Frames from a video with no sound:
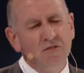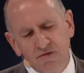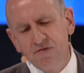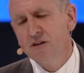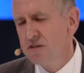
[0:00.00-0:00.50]

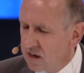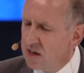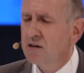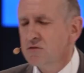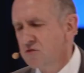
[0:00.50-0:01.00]
figuring it
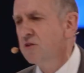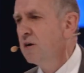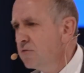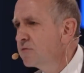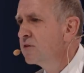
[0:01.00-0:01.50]
out stuff.
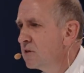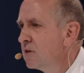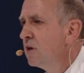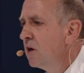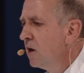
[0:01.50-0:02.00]

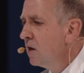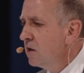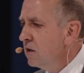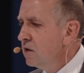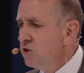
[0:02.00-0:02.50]

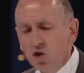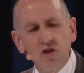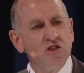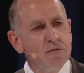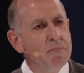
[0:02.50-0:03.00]
You're going
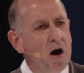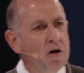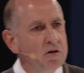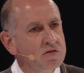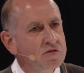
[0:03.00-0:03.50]
to
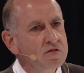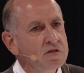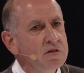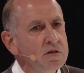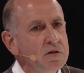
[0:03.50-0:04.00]
demand
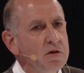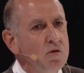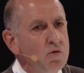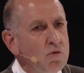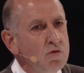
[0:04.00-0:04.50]

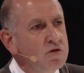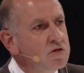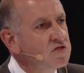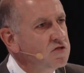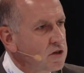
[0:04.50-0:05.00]

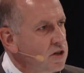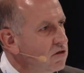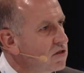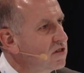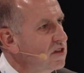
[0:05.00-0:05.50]

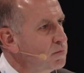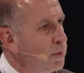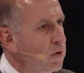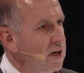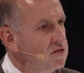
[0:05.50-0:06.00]
security is
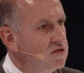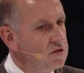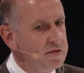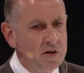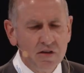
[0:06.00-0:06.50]
built into your
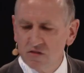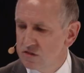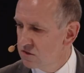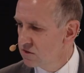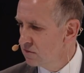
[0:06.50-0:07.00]
devices.
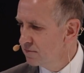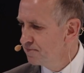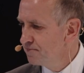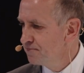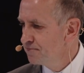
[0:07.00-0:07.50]

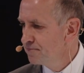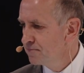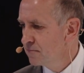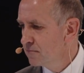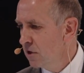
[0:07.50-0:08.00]

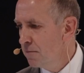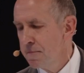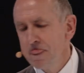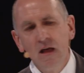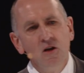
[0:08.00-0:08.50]
Right?
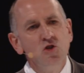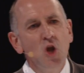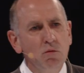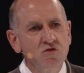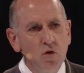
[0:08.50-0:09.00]
No
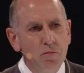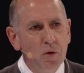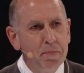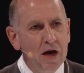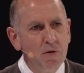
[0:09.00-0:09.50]
one's got more
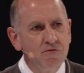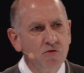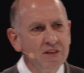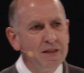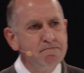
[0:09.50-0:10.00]
powerful
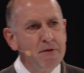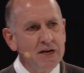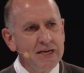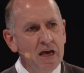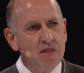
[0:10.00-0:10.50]
than the
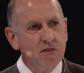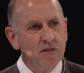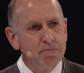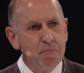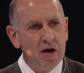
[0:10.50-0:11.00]
money that the
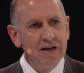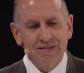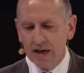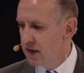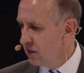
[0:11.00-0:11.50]
buyers
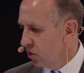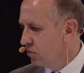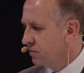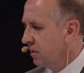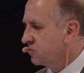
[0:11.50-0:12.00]
hand
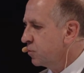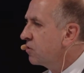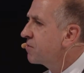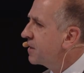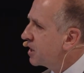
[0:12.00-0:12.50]
over. So we've got to
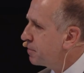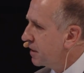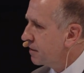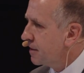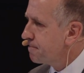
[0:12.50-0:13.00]
think about
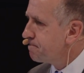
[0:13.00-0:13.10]
that.